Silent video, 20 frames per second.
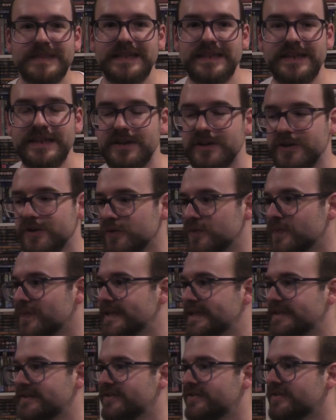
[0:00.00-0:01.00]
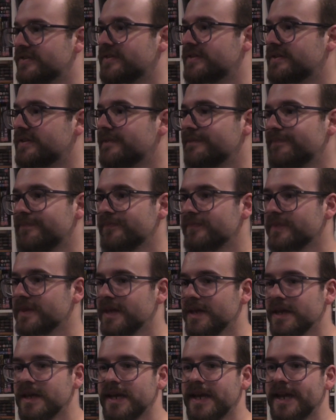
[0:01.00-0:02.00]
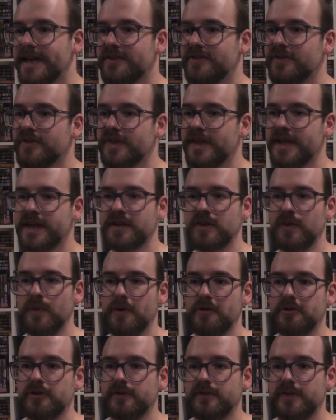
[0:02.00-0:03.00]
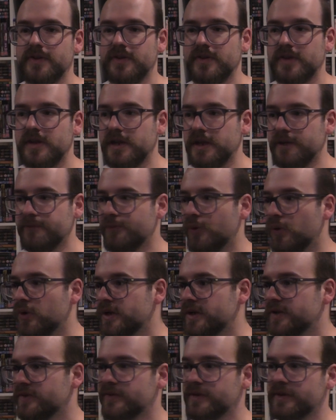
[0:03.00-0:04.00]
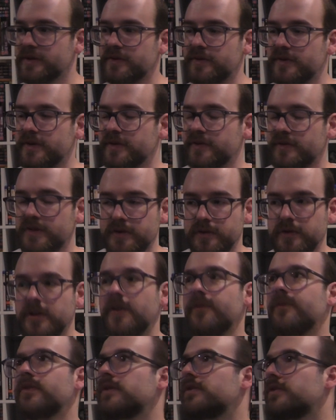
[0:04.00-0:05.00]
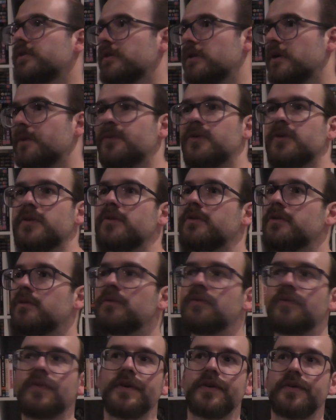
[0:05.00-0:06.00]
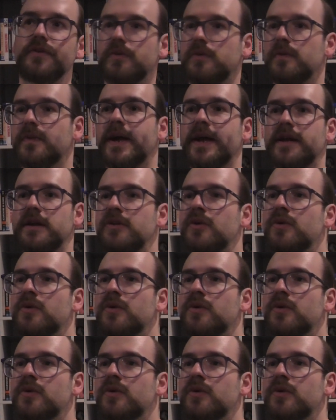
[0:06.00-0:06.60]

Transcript: you know, it's just, it's not the end of the world, obviously. Importing still exists. There are definitely still options. All this, all that. I